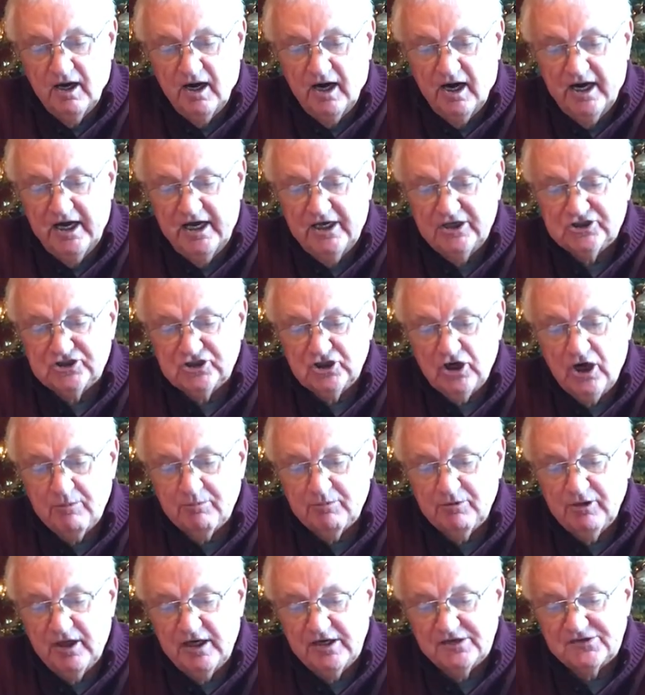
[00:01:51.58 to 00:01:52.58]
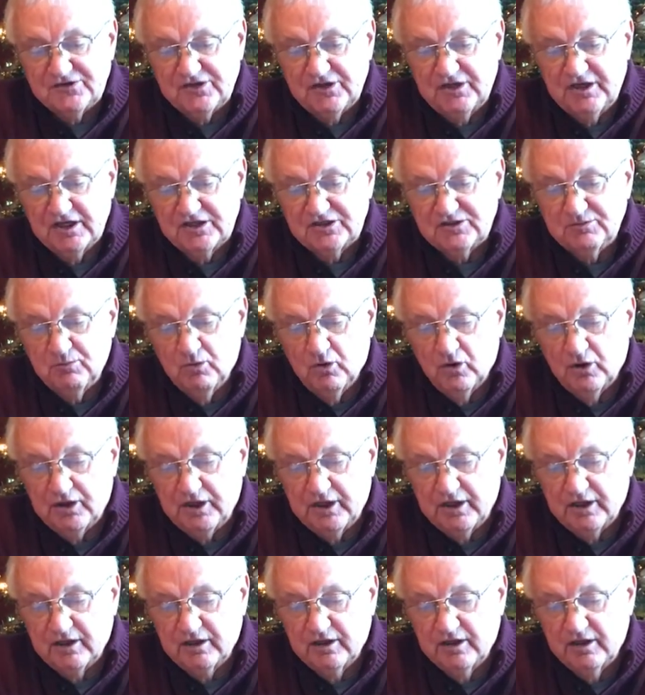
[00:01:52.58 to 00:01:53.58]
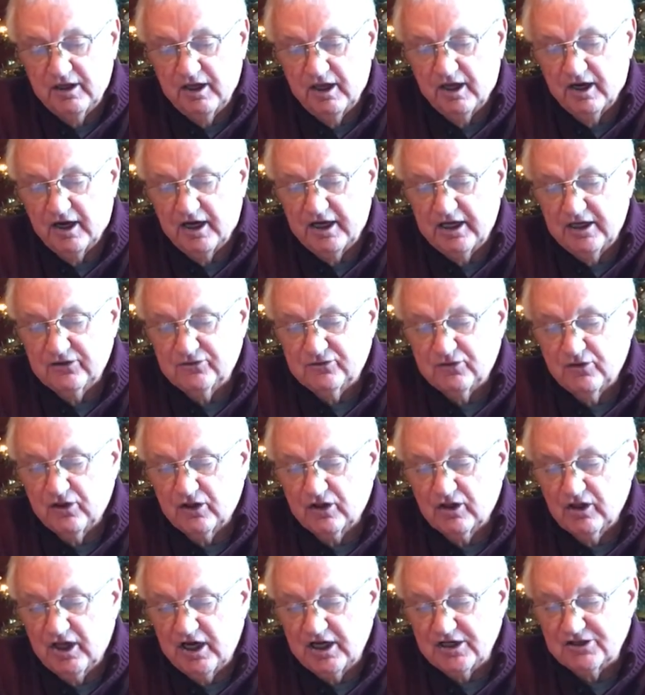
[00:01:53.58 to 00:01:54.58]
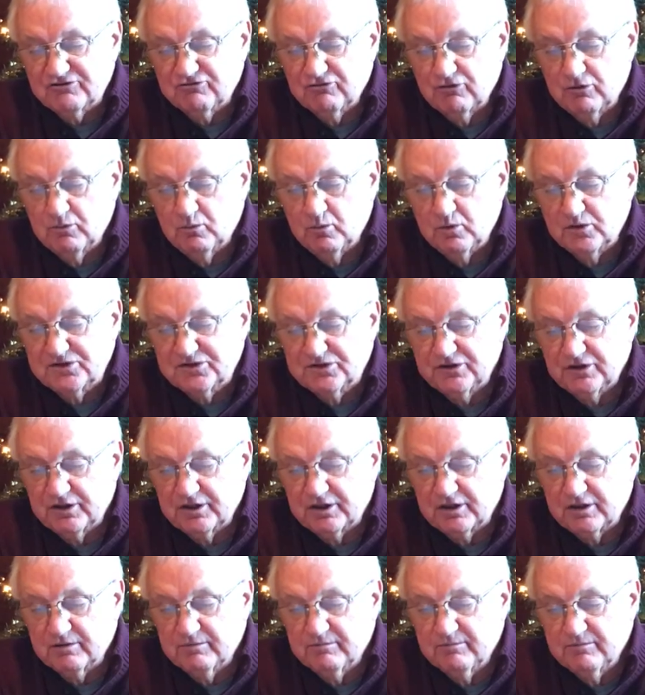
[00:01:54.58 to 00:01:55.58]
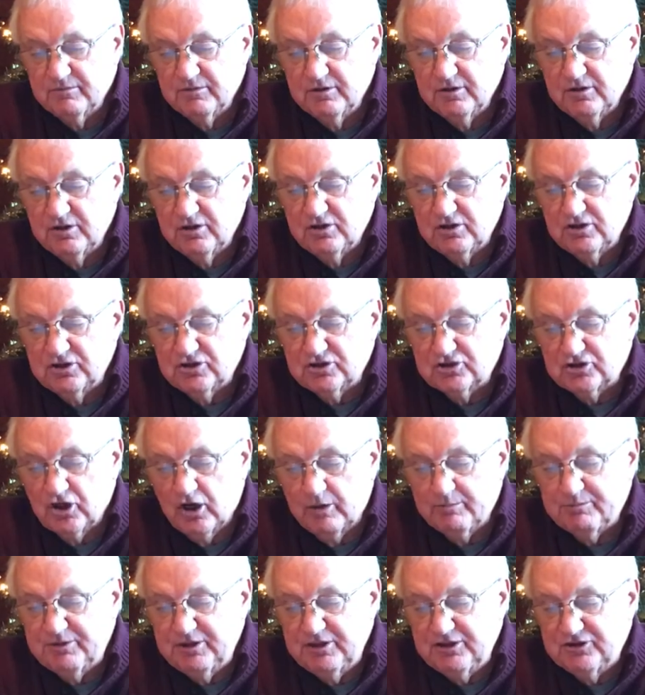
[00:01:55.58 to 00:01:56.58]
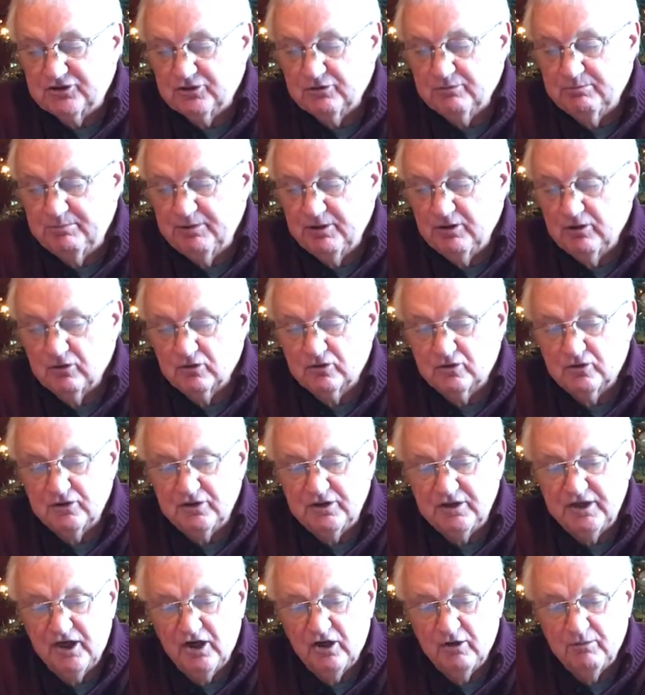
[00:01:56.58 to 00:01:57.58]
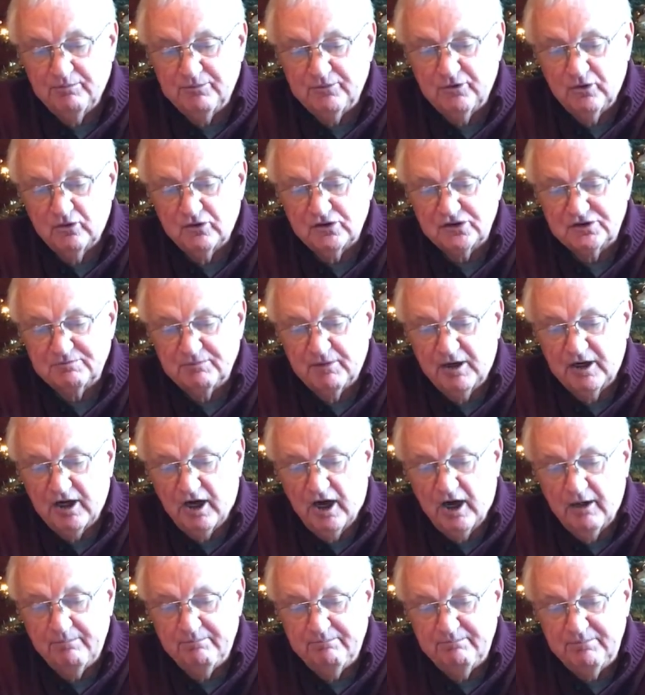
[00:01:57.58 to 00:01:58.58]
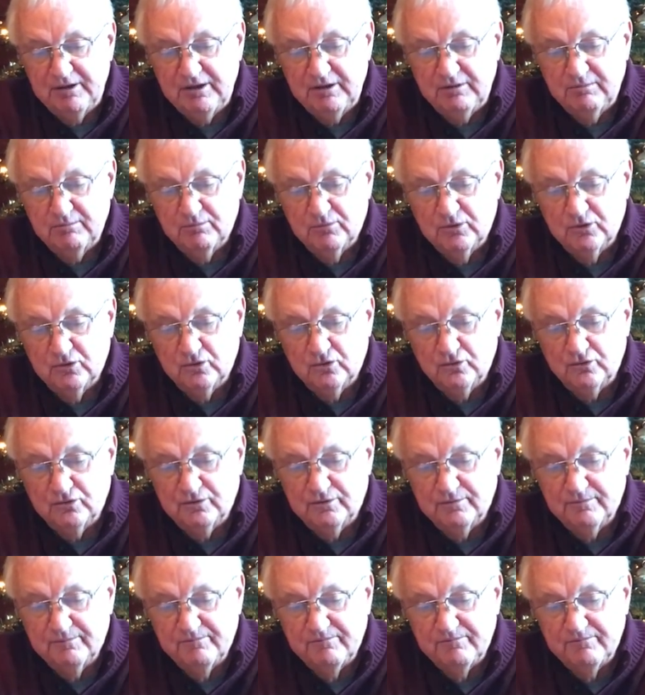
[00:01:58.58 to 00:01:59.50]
I had shop class the next morning, and I entered the classroom whistling. Shop teacher Bill couldn't help notice my upbeat mood.